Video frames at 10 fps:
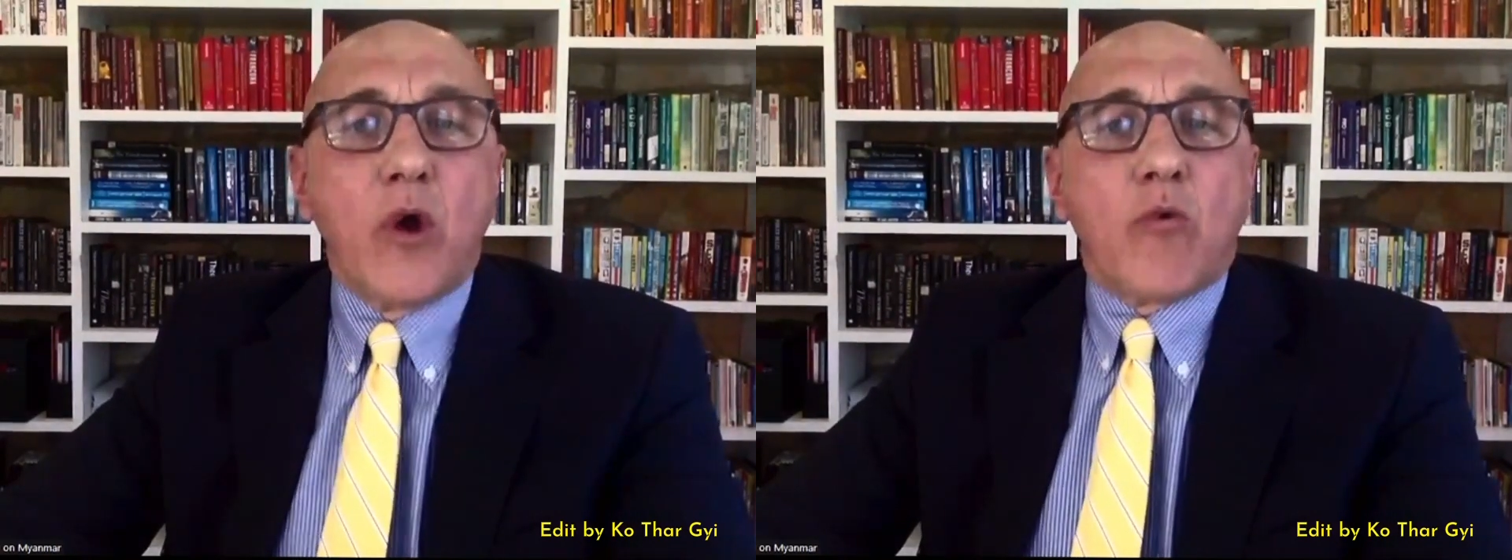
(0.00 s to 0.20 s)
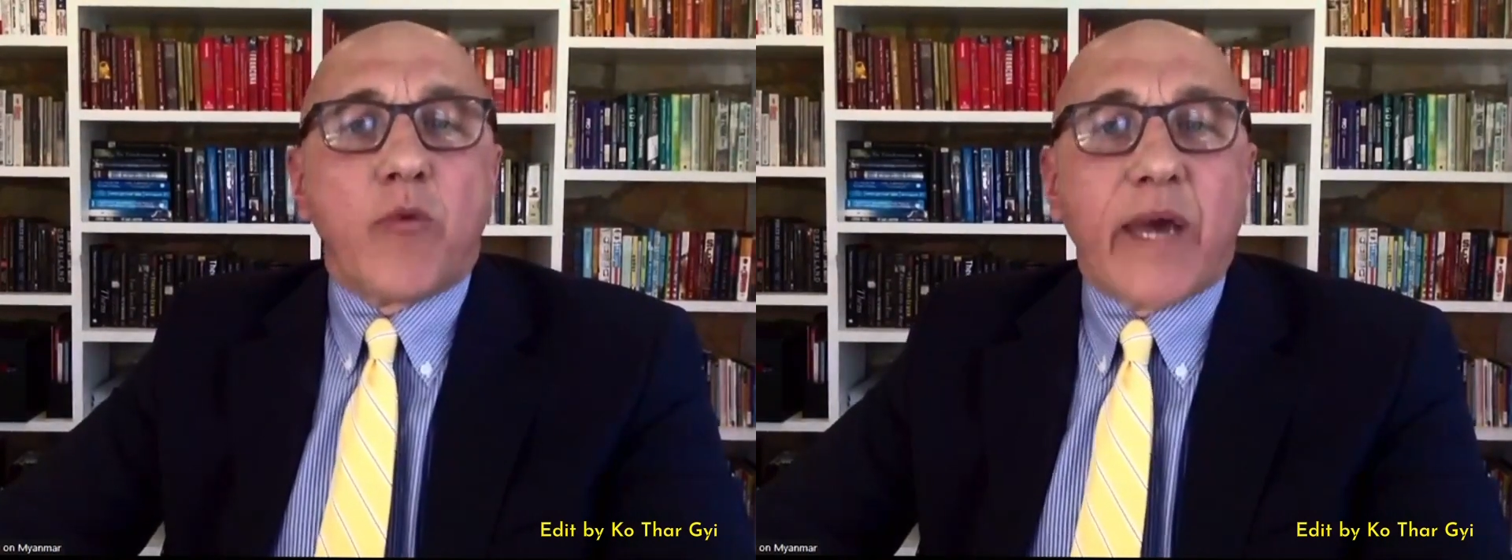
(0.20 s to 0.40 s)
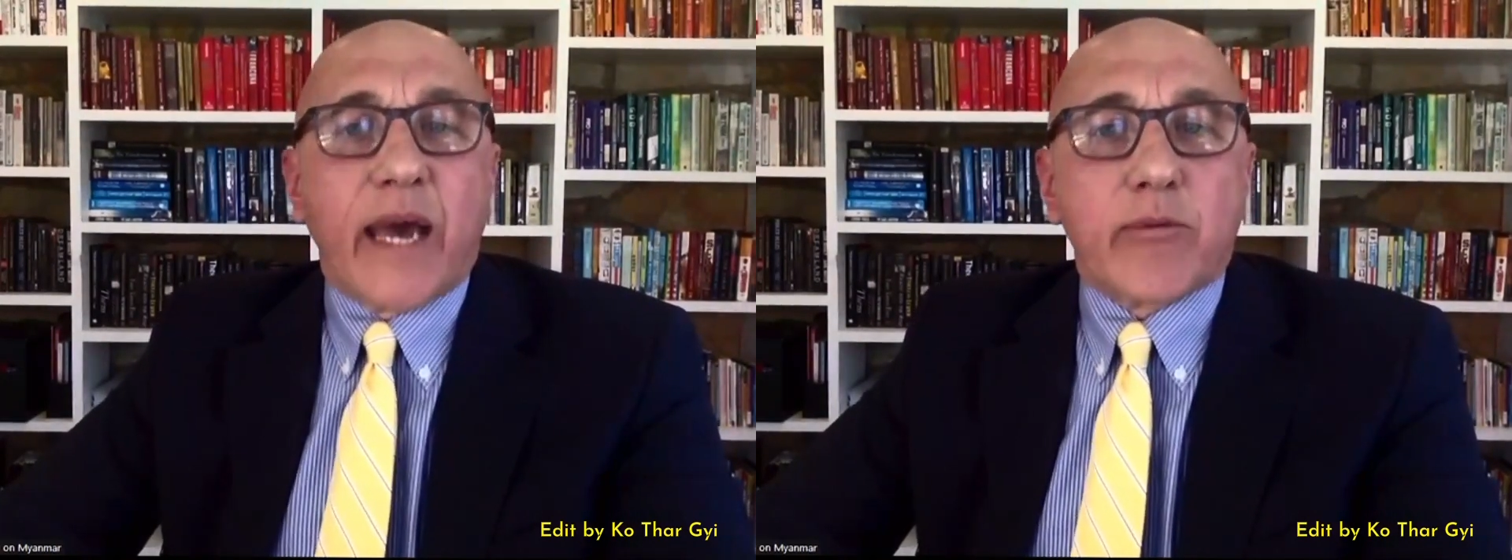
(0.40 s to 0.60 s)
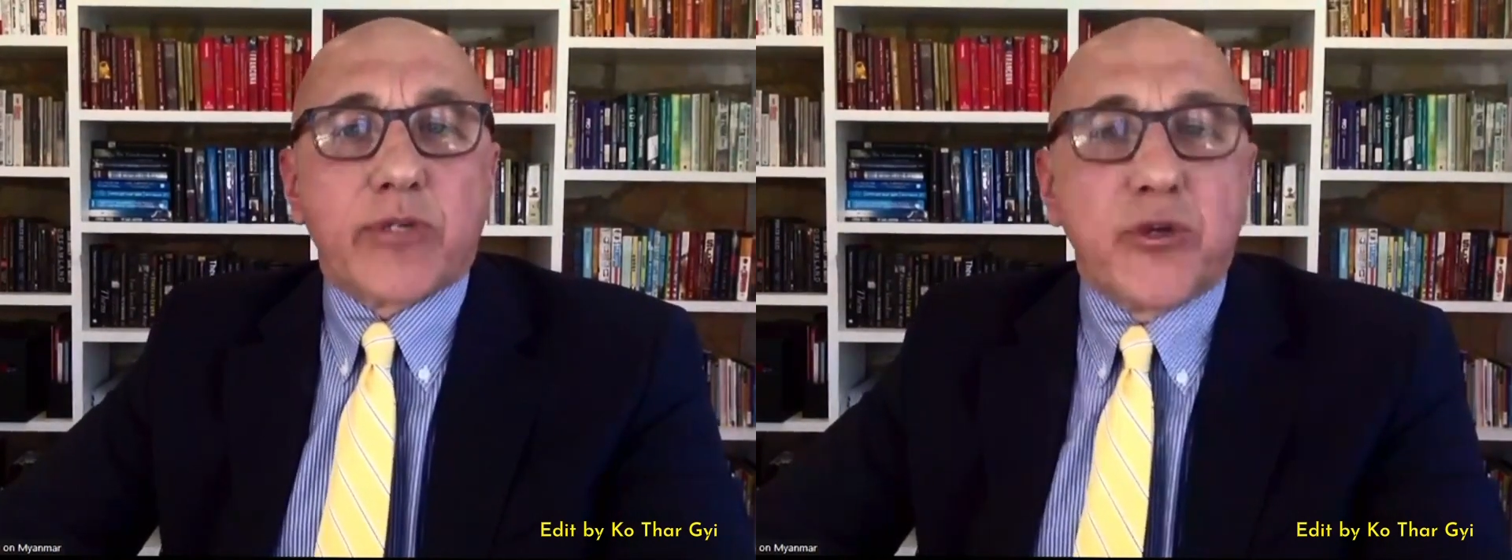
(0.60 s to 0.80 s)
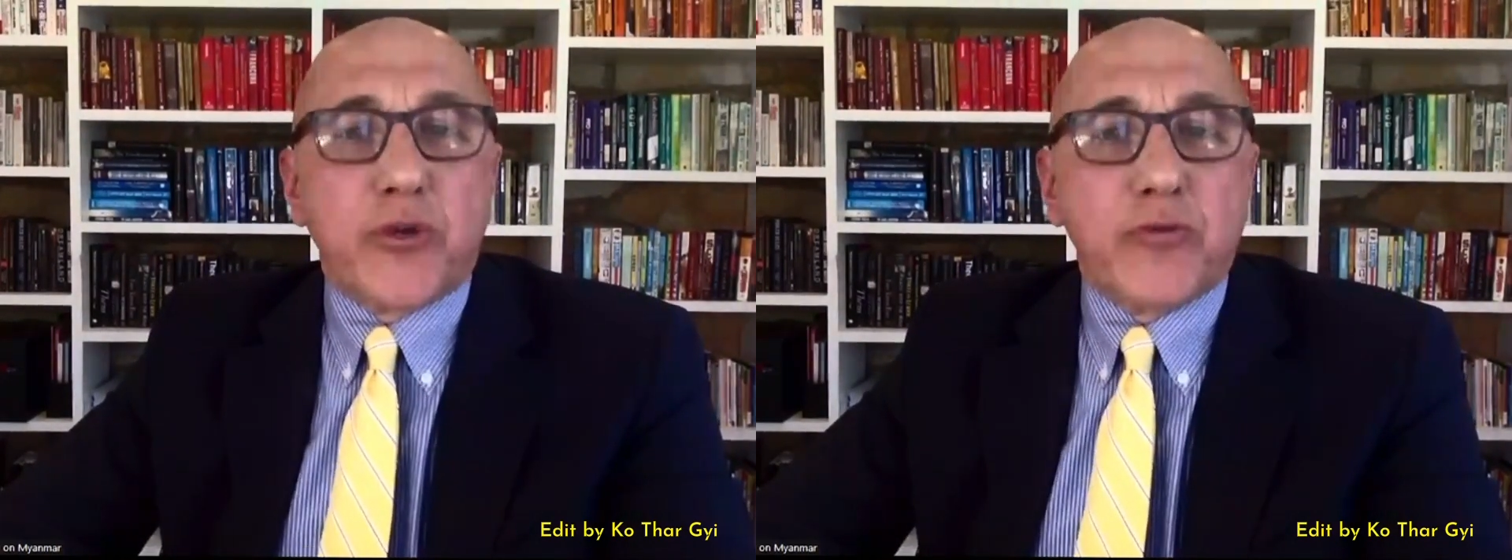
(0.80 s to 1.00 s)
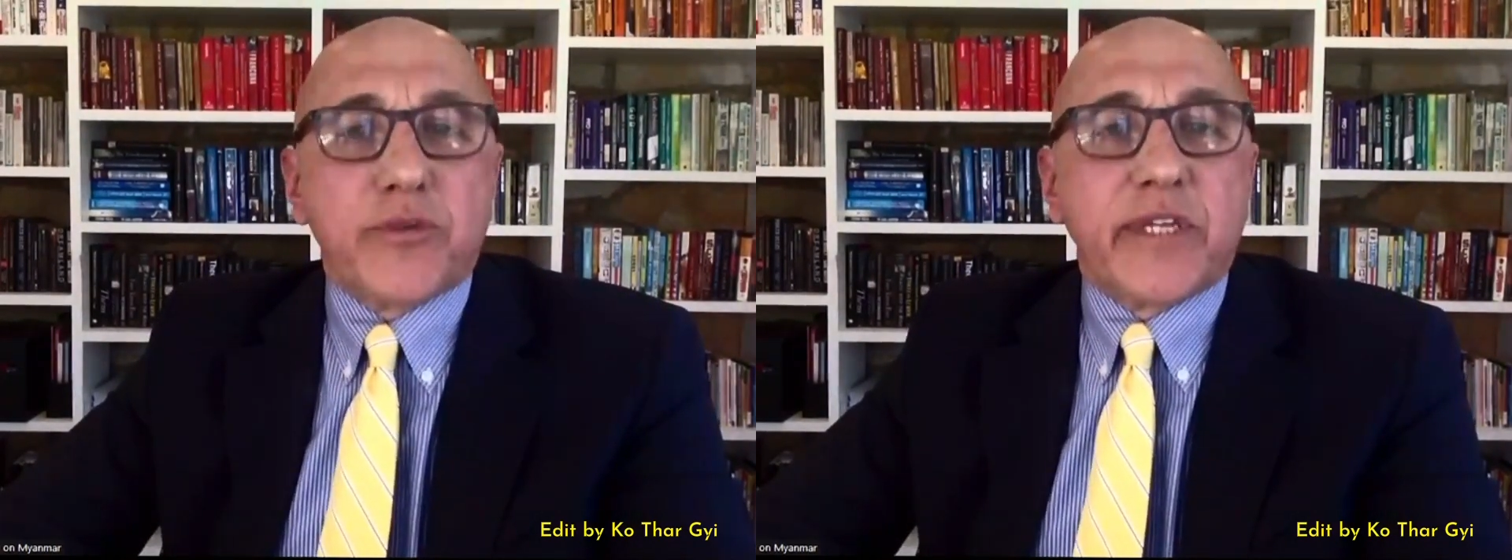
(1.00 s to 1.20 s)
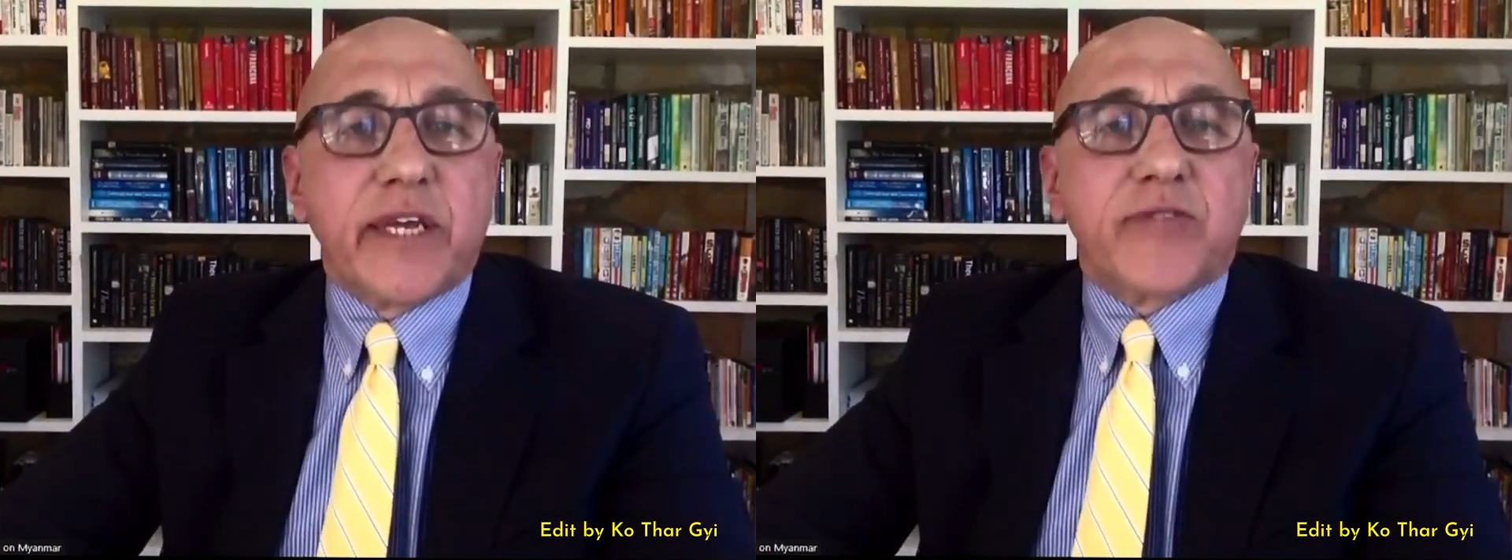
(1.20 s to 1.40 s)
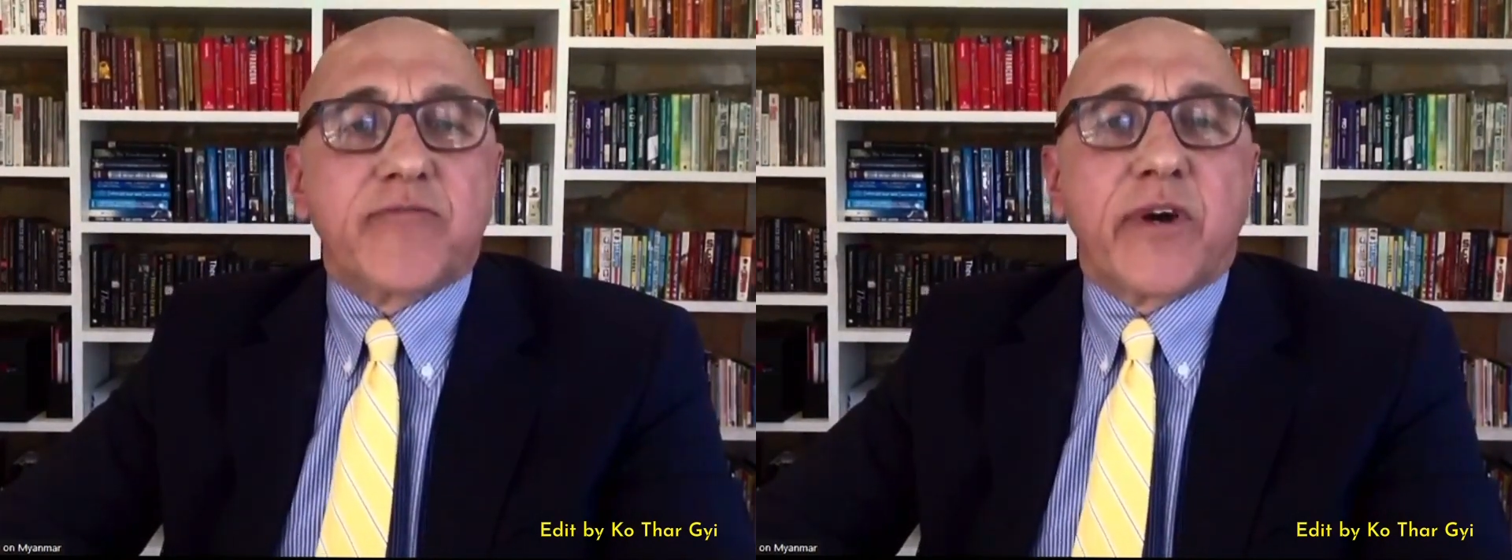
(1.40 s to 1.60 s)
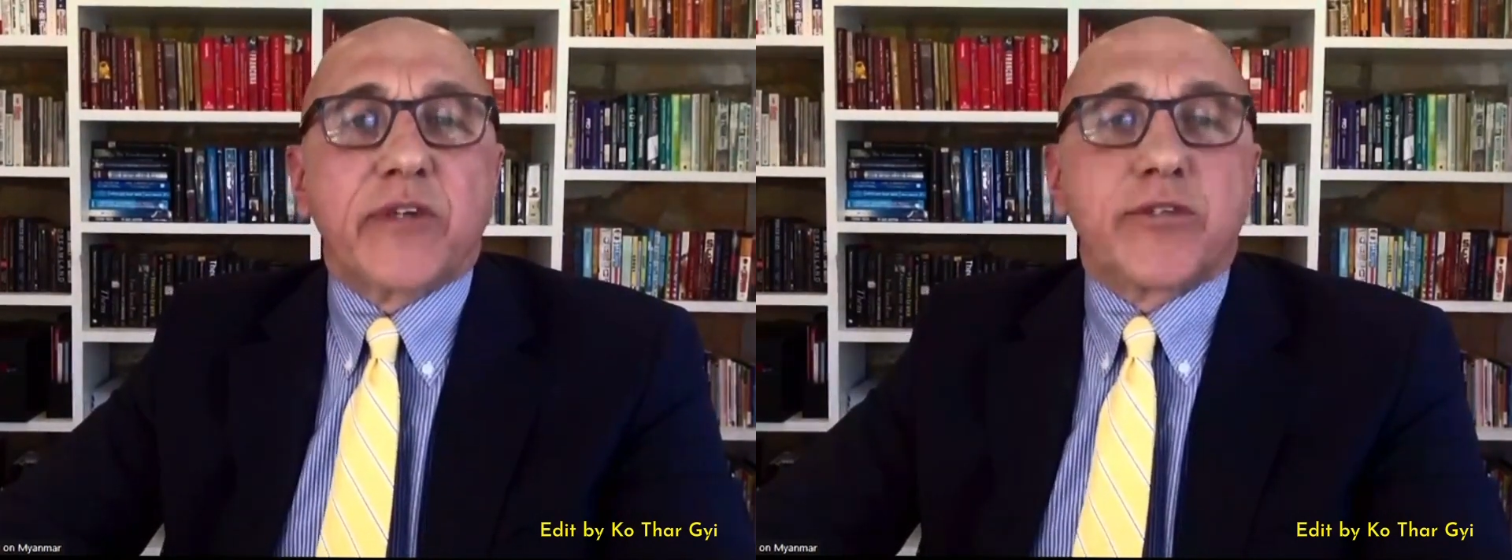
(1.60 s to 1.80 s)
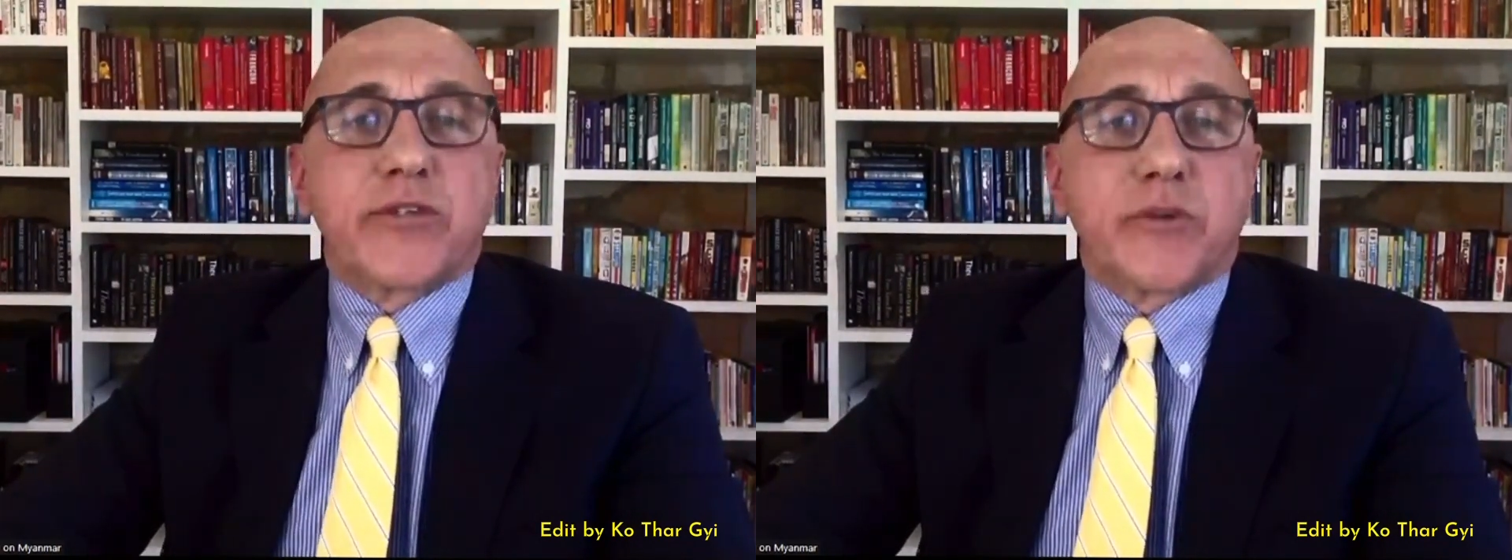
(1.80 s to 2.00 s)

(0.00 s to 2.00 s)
will be able to use these funds to